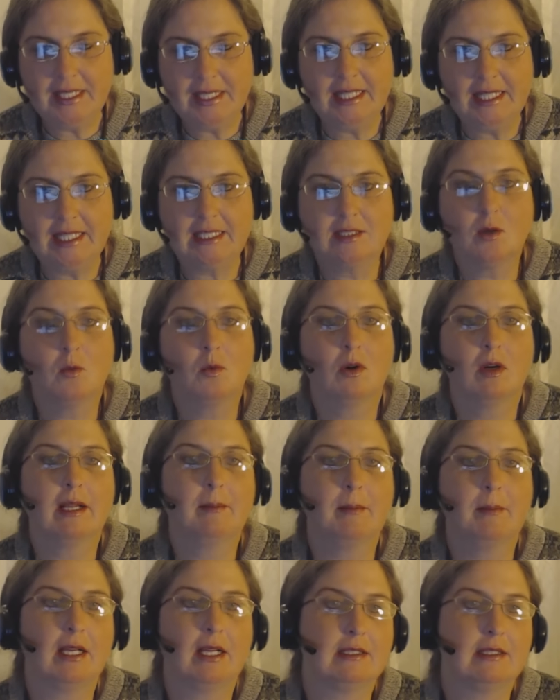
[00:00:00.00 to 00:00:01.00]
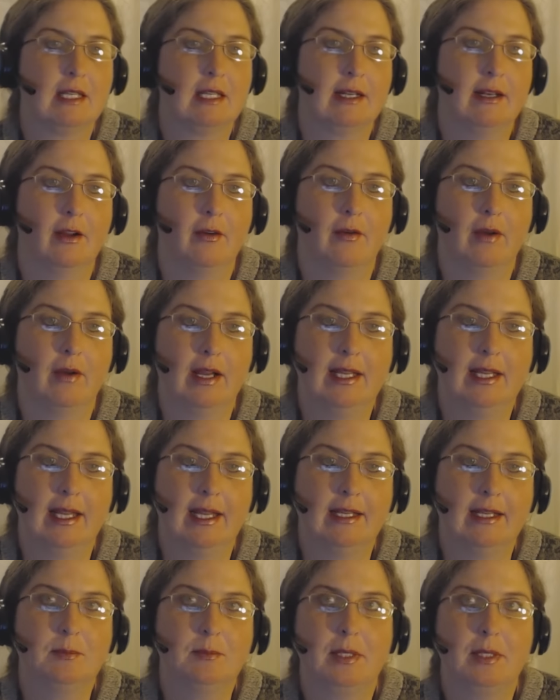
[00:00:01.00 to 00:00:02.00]
to me, that's a warning, because I know I
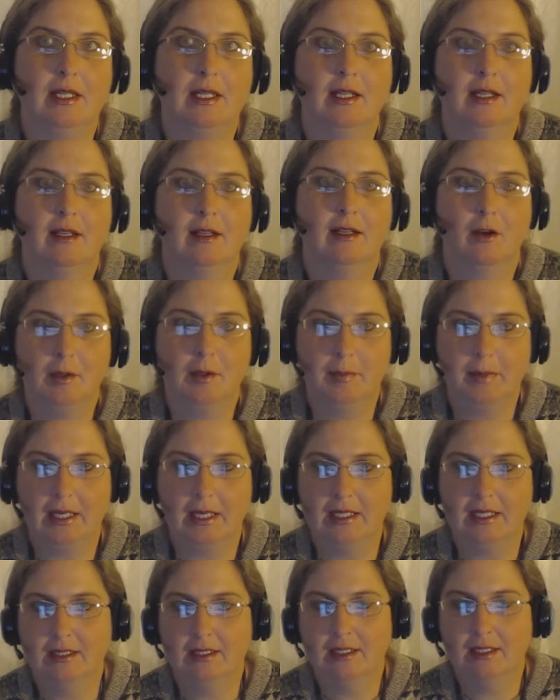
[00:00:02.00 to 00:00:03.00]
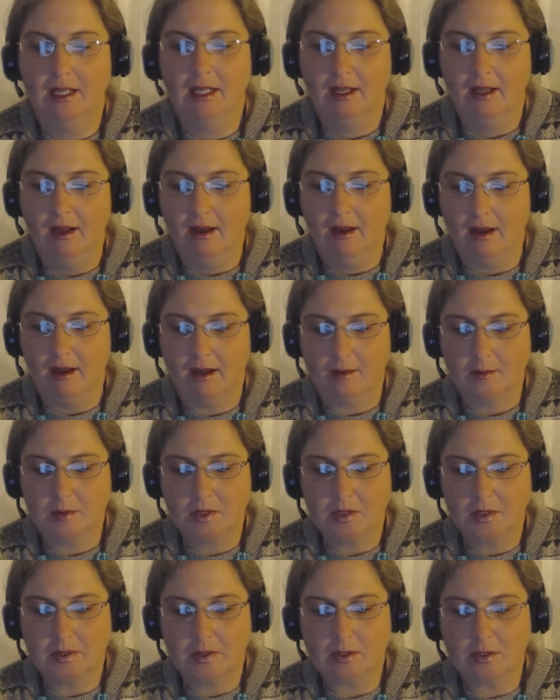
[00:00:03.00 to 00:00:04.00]
can be codependent.
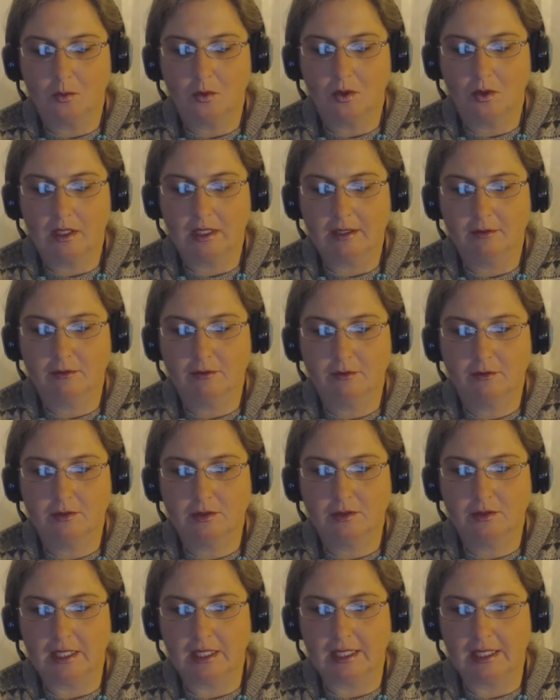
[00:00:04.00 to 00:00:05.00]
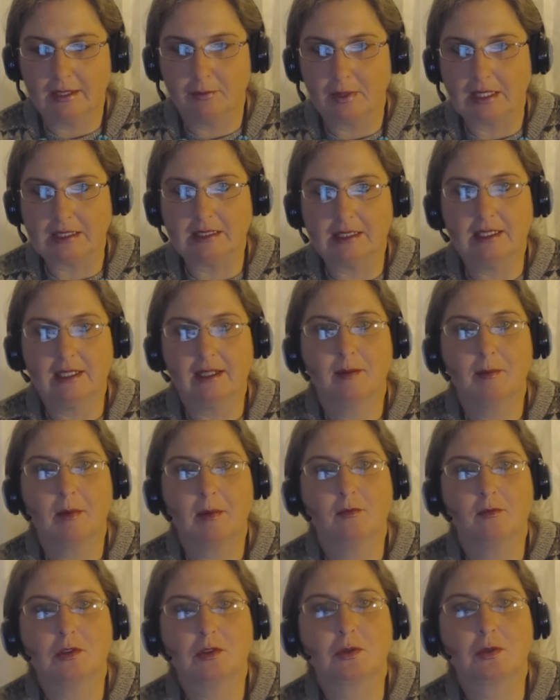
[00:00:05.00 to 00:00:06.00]
So it's a warning, like when I see that
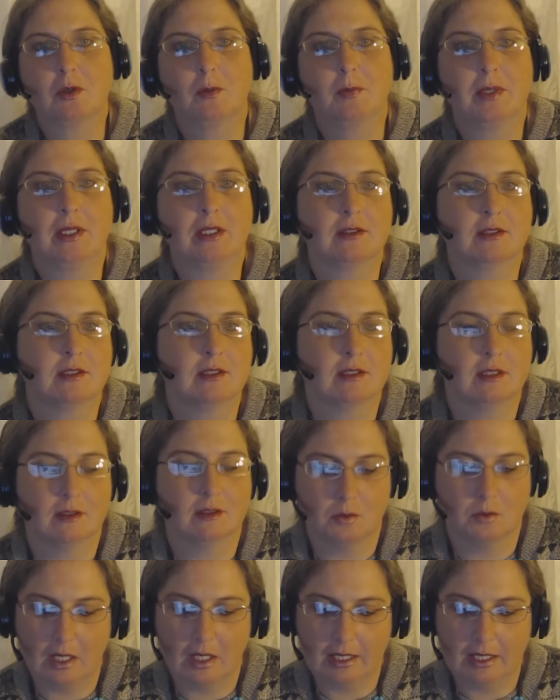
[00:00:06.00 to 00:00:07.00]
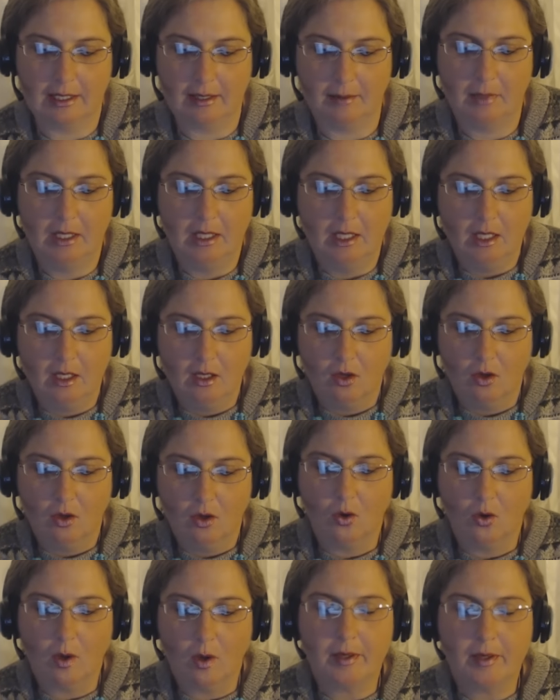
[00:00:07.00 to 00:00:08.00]
come up for Scorpios, because that's what I am.
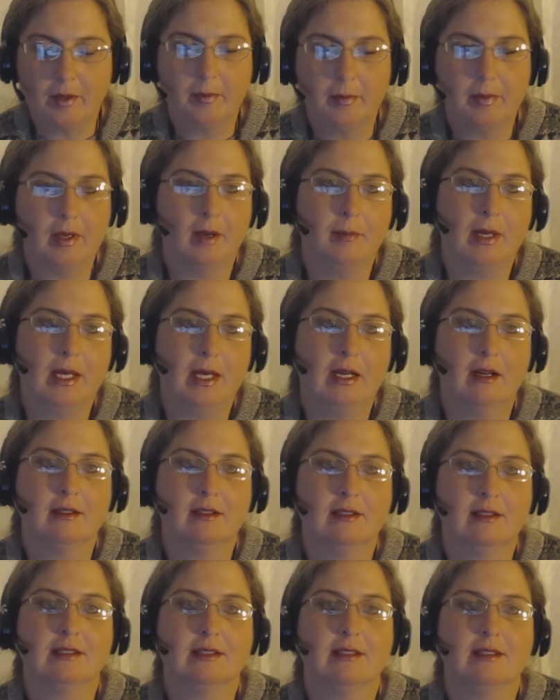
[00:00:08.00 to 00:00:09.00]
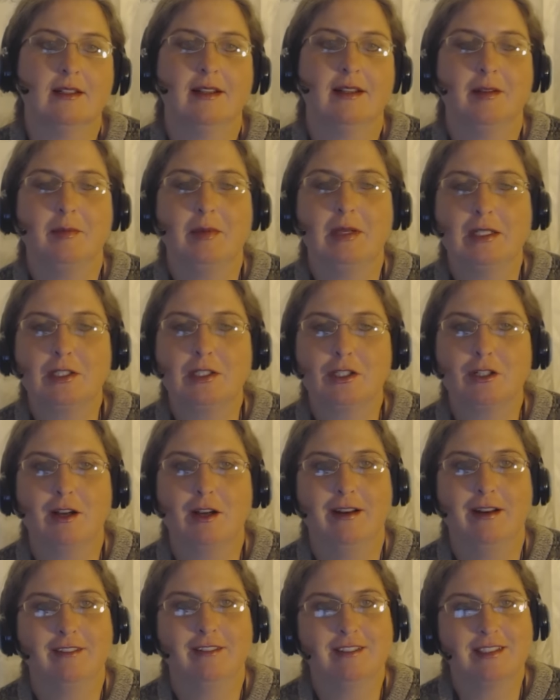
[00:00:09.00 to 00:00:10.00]
Oh, I better be on my guard on Sunday to make
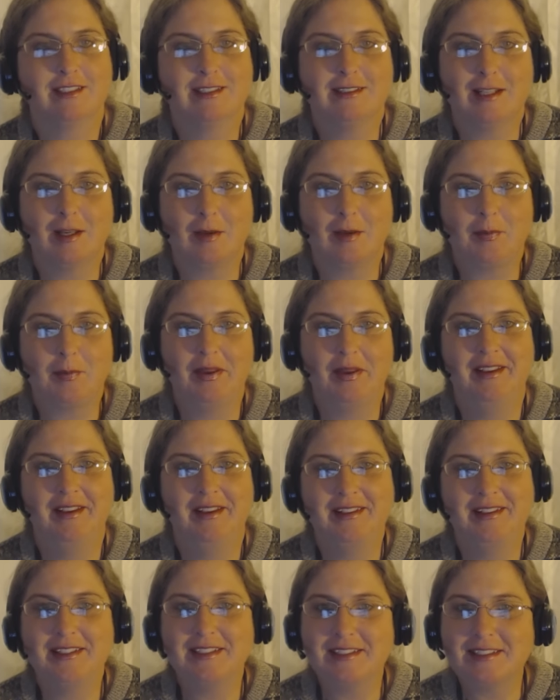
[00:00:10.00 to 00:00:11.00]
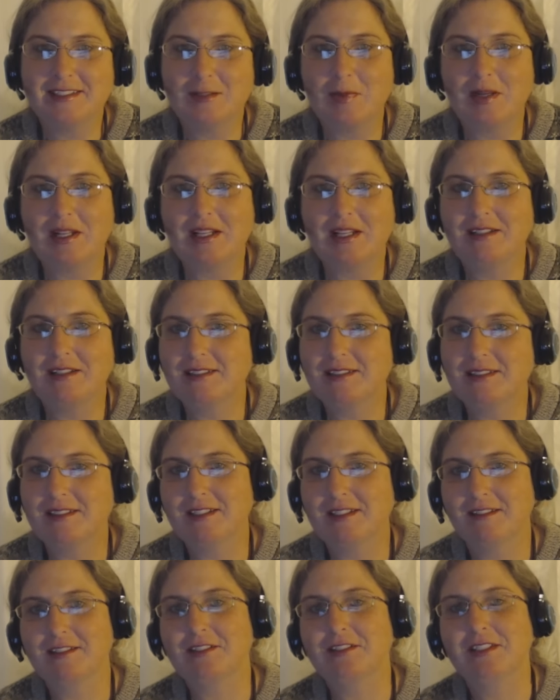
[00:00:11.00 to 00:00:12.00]
sure I don't step into somebody
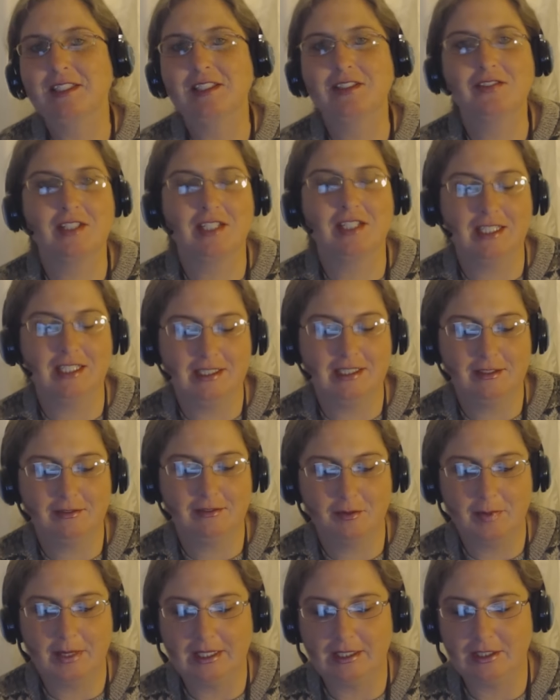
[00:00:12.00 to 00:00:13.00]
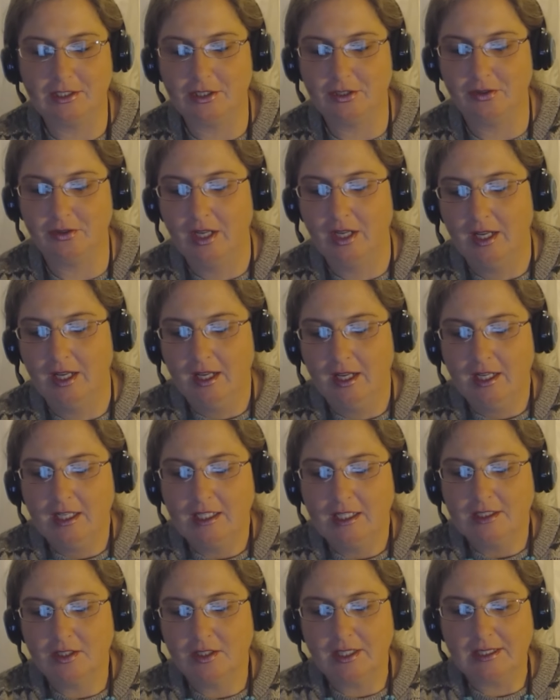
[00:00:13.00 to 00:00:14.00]
else's territory. It's very easy for me to do.
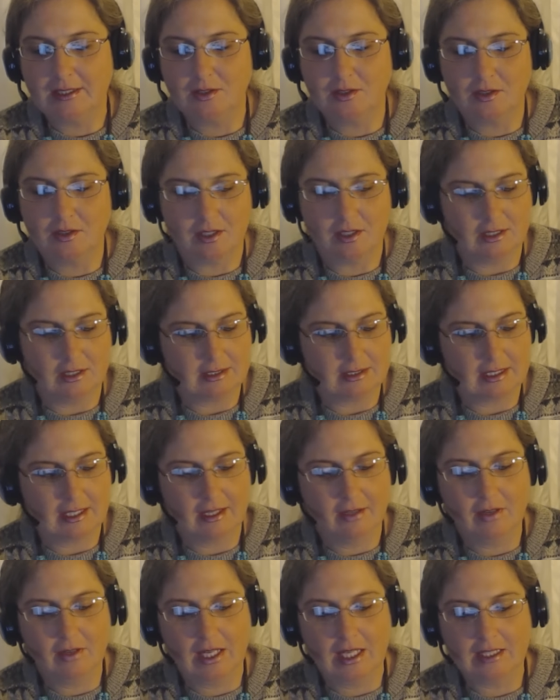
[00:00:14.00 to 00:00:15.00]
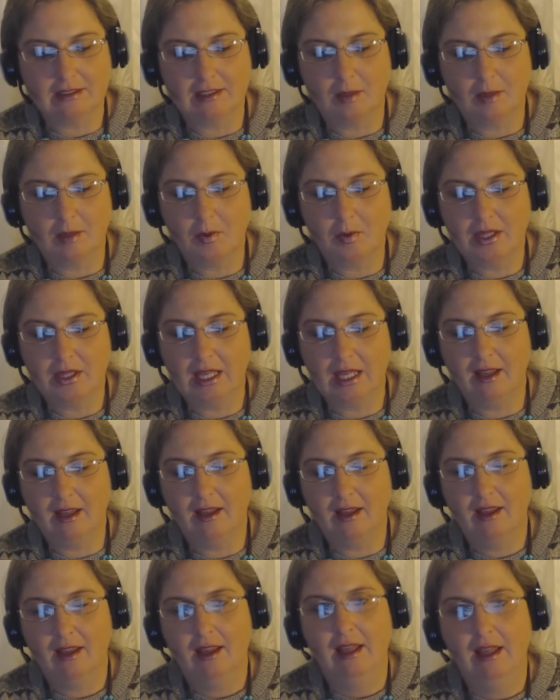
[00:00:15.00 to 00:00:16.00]
So it's kind of a heads up on
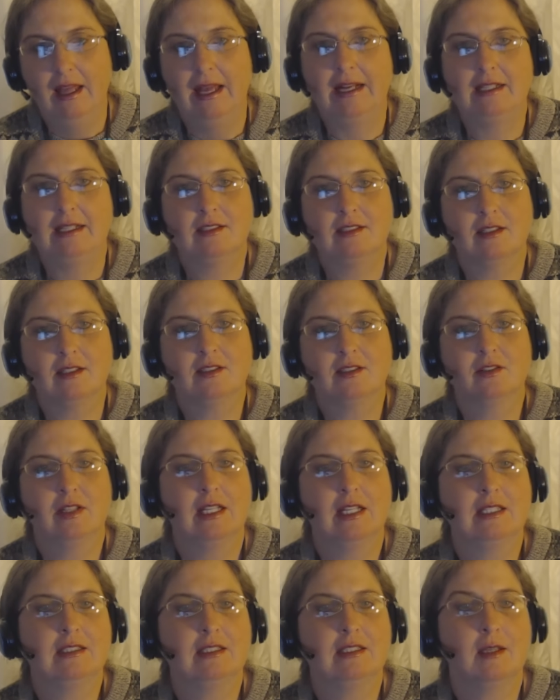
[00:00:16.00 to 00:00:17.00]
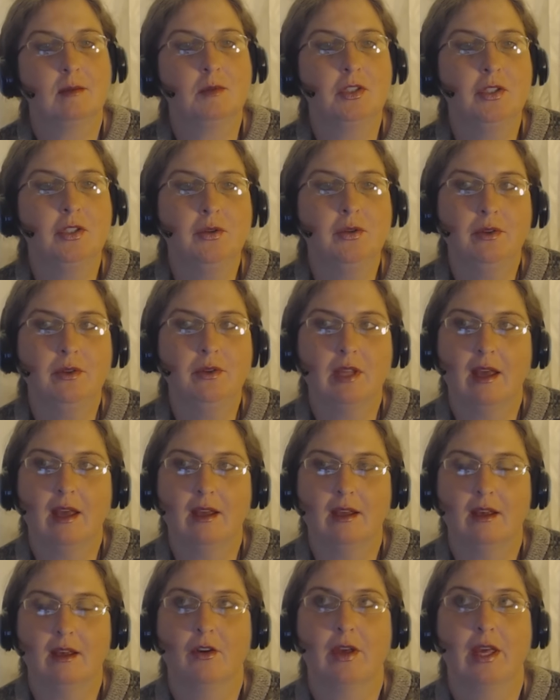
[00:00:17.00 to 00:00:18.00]
that. And it's also a heads up too
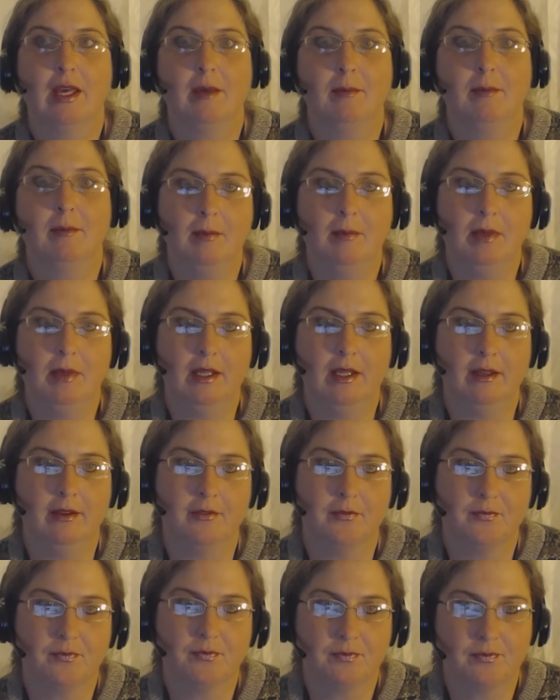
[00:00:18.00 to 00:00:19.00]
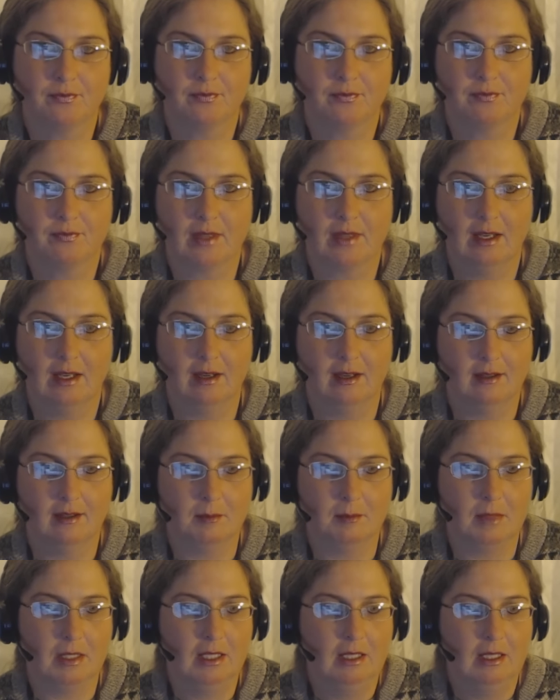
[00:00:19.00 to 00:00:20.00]
that, okay, maybe
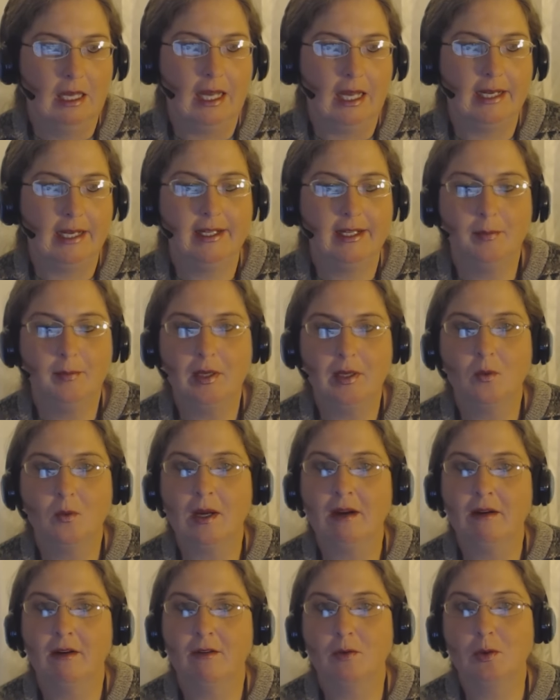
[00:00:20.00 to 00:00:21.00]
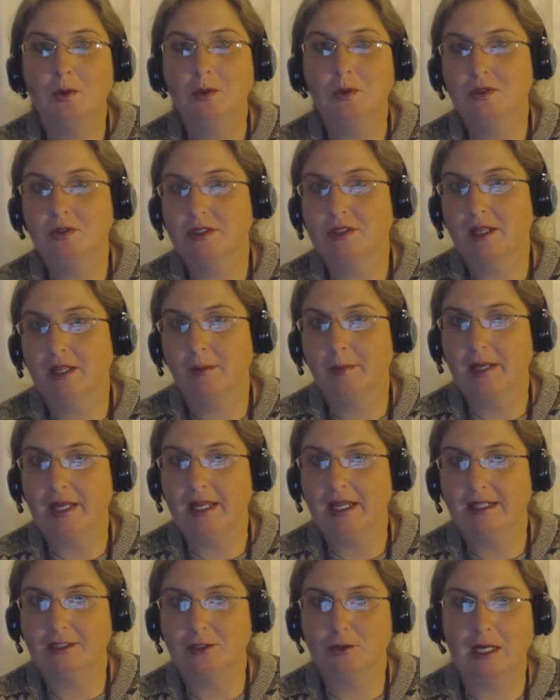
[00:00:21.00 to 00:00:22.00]
I need to be aware of who's
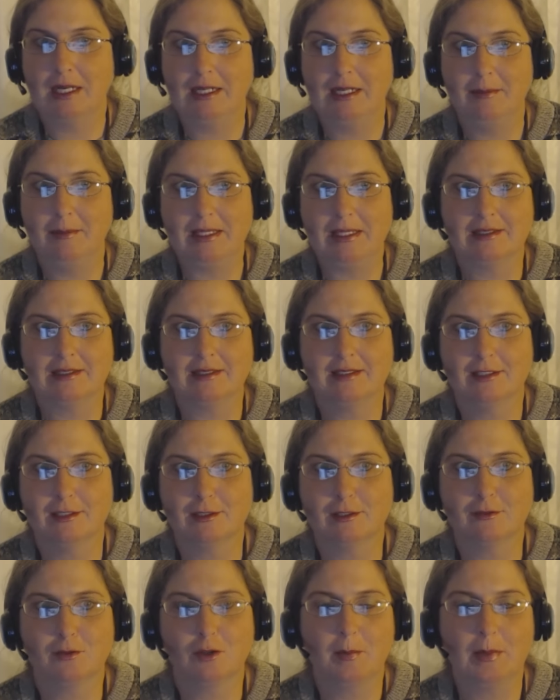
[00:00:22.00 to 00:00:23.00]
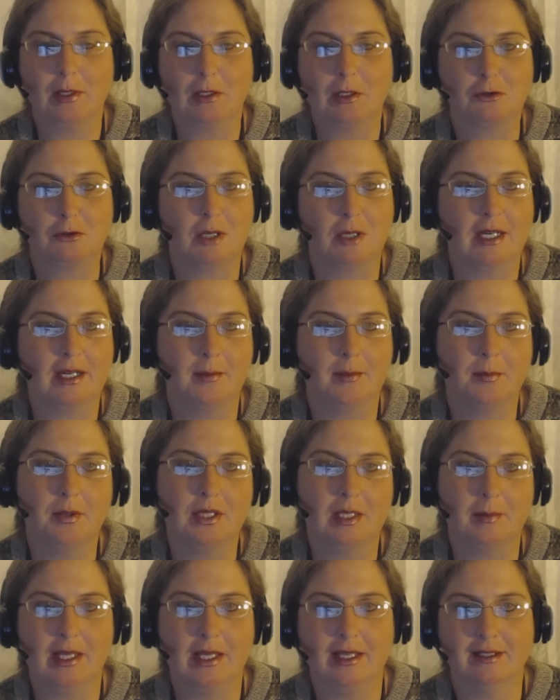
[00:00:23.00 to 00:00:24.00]
coming in and trying to make decisions for me or trying to
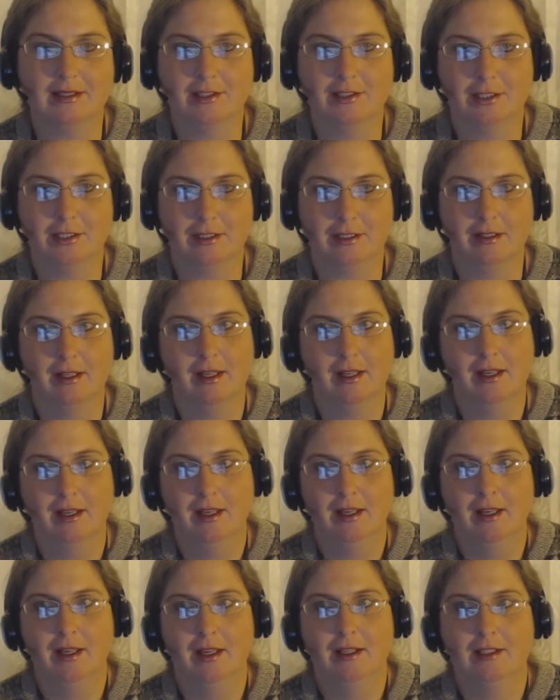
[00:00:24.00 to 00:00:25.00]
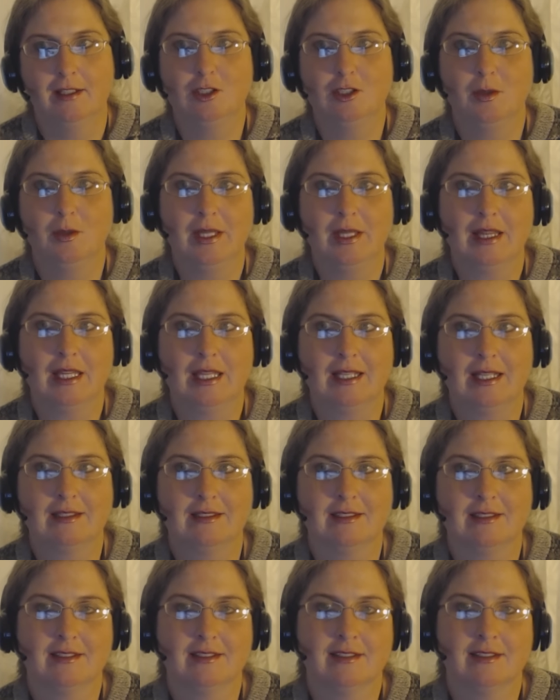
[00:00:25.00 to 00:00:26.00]
bully me into doing
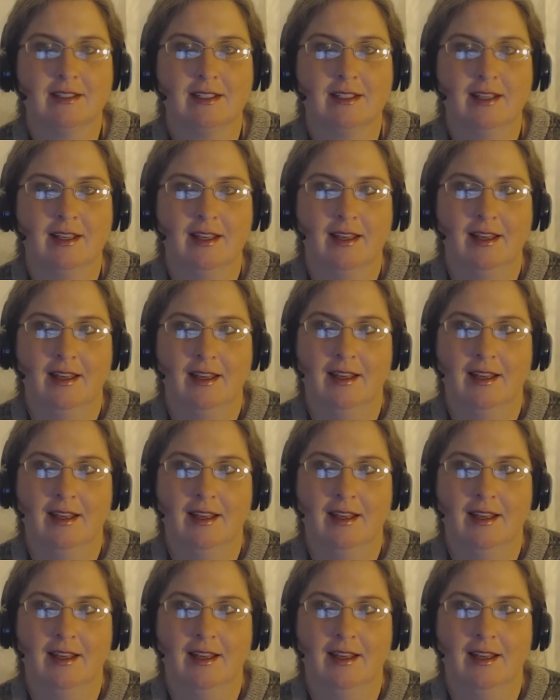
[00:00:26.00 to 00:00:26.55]
things